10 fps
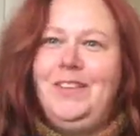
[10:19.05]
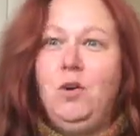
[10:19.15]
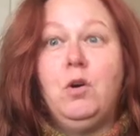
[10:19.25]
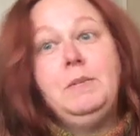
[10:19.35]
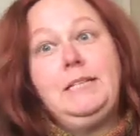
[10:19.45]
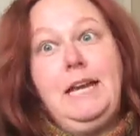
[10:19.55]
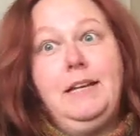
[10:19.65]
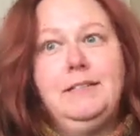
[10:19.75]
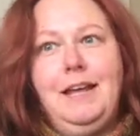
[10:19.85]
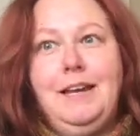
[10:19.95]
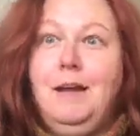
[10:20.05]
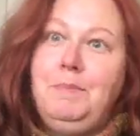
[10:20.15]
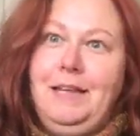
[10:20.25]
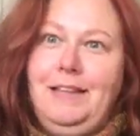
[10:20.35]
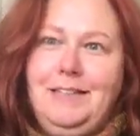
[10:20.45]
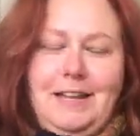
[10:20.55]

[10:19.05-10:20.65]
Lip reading: Or mistakes that end up being like